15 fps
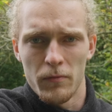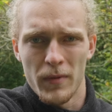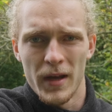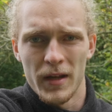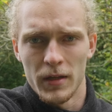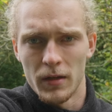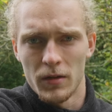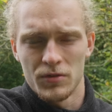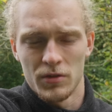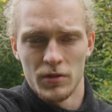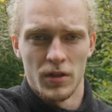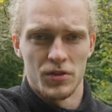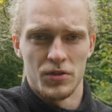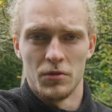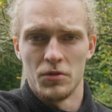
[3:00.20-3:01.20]
of mine that also
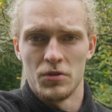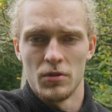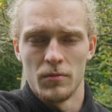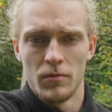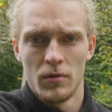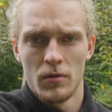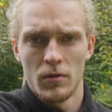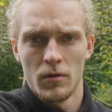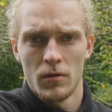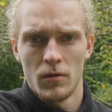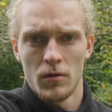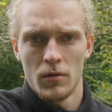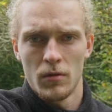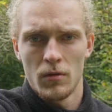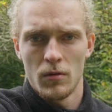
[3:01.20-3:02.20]
does YouTube.
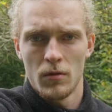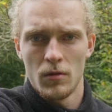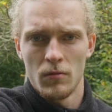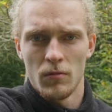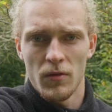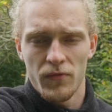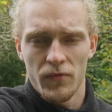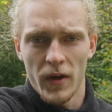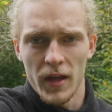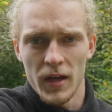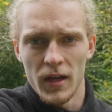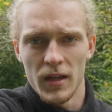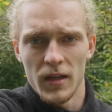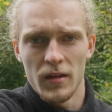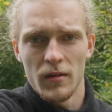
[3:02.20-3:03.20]
We're
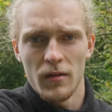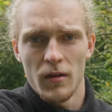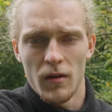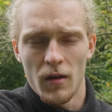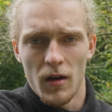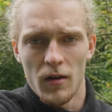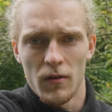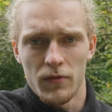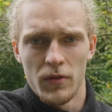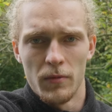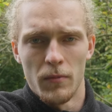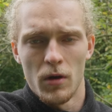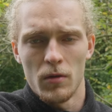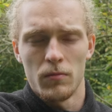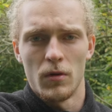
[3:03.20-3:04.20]
finally off the
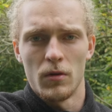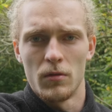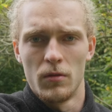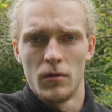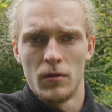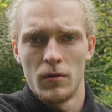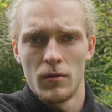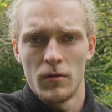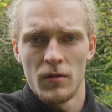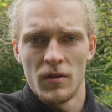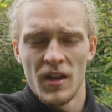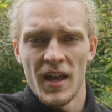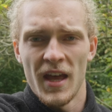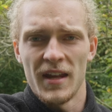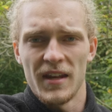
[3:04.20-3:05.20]
monk mode.
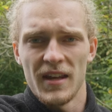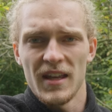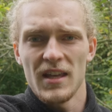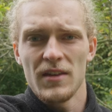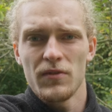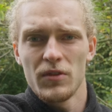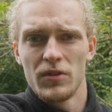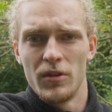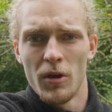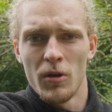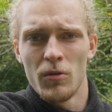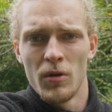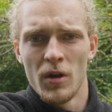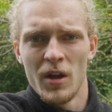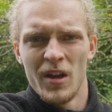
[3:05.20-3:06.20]
And even
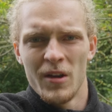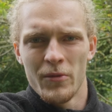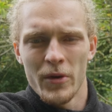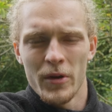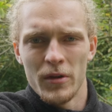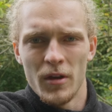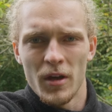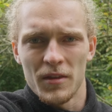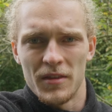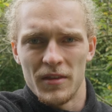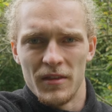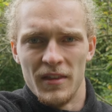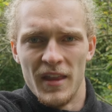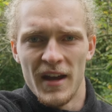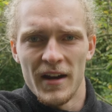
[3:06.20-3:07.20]
though we're not
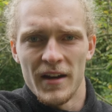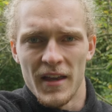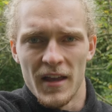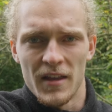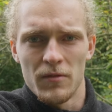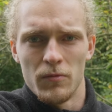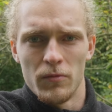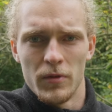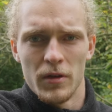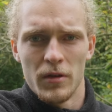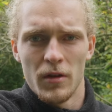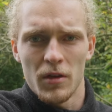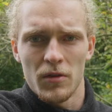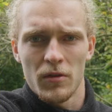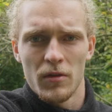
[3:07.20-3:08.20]
there yet, we're
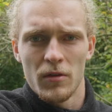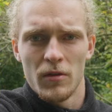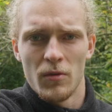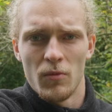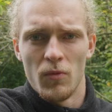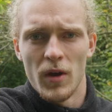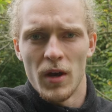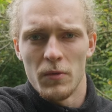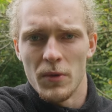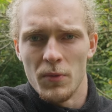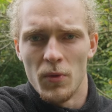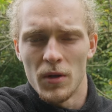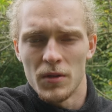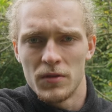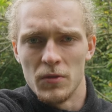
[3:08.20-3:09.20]
not where we
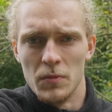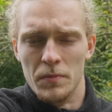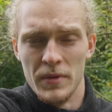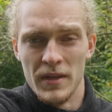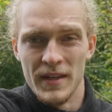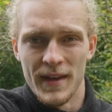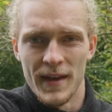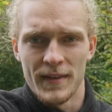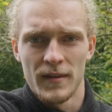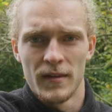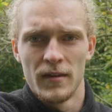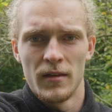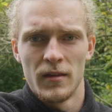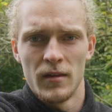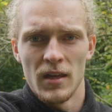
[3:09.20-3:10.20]
want to be yet,
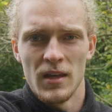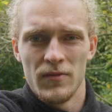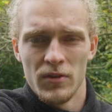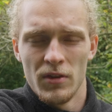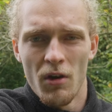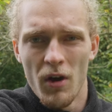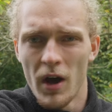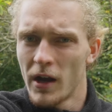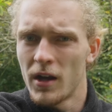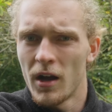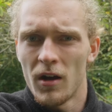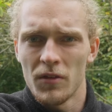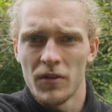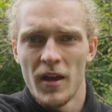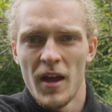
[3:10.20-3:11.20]
even though I can't